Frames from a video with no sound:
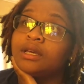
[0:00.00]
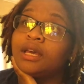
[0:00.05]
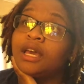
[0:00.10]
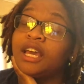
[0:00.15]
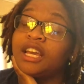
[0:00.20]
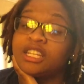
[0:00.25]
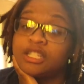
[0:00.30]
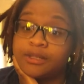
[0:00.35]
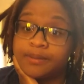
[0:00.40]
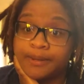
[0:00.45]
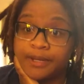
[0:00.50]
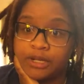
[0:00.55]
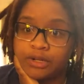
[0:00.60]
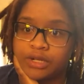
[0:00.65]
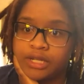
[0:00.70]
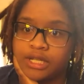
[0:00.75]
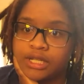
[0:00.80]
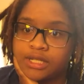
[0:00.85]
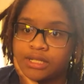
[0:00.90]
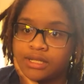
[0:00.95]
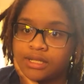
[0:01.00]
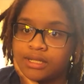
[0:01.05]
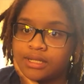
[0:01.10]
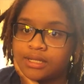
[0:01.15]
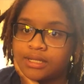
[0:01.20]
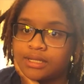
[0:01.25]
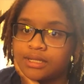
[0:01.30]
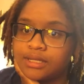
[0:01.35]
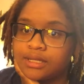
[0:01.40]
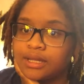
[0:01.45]

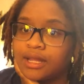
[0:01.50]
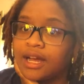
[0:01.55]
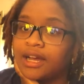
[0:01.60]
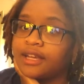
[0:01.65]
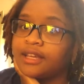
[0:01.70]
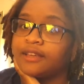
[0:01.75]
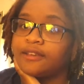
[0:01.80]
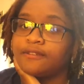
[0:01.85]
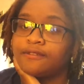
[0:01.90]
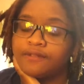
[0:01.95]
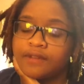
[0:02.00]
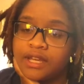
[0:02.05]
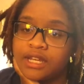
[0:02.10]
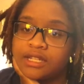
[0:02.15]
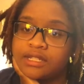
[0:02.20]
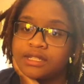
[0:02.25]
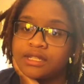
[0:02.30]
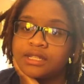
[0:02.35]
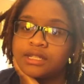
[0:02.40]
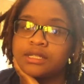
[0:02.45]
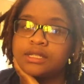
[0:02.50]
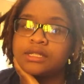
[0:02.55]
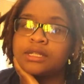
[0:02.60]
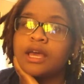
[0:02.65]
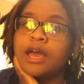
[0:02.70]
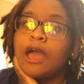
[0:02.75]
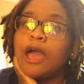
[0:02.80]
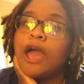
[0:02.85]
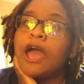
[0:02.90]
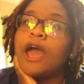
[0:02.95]
experience, locking phases,
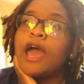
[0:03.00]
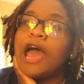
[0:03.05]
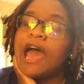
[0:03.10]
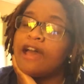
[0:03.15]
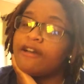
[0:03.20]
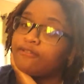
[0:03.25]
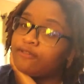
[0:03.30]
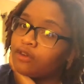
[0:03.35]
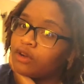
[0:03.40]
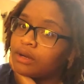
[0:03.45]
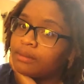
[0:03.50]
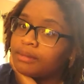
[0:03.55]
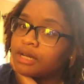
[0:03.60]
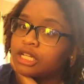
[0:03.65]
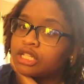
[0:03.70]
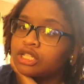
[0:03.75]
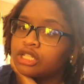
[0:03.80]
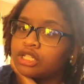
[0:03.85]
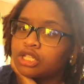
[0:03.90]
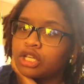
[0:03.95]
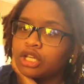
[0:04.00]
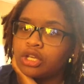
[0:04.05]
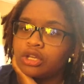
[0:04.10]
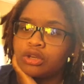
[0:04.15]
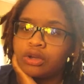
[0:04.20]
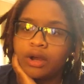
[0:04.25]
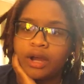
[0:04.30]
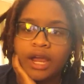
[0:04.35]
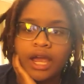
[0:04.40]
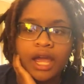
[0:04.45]
at 4 months
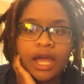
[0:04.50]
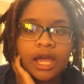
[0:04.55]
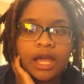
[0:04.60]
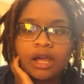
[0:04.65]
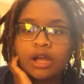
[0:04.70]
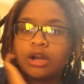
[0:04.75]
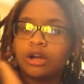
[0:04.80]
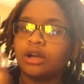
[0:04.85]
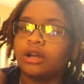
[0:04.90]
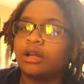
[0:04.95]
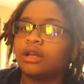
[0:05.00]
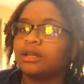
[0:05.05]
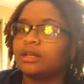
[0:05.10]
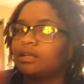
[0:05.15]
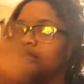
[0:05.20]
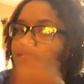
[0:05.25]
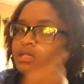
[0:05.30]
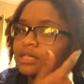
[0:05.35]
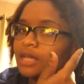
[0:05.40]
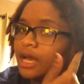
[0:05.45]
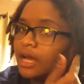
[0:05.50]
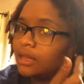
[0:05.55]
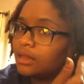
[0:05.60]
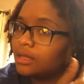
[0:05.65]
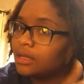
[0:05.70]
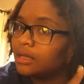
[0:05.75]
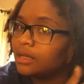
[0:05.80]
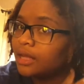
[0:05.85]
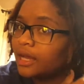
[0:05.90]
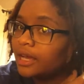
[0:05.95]
your hair does not
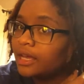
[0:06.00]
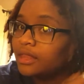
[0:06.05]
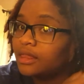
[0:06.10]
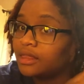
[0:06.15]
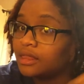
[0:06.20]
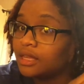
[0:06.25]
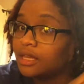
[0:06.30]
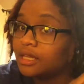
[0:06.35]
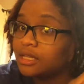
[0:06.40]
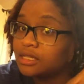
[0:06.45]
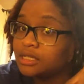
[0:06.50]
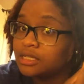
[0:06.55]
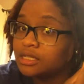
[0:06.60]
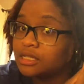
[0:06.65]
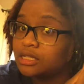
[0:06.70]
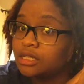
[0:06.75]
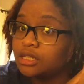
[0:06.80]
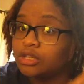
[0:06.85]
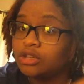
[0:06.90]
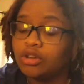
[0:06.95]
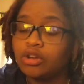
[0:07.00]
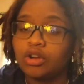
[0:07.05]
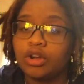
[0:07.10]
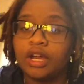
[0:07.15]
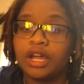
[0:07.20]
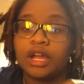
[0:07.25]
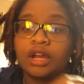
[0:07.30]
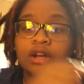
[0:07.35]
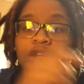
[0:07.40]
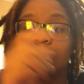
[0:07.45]
look like this. Your
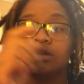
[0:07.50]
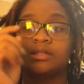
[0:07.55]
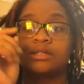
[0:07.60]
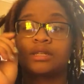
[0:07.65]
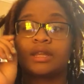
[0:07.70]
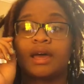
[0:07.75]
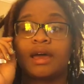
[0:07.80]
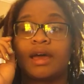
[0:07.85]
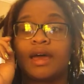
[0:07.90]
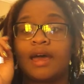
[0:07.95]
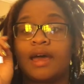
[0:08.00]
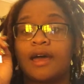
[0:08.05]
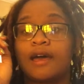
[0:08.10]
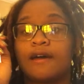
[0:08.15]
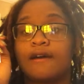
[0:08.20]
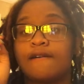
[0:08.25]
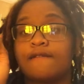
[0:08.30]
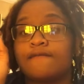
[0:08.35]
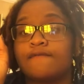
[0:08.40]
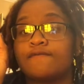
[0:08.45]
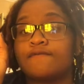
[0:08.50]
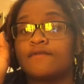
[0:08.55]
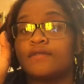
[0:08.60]
hair does not have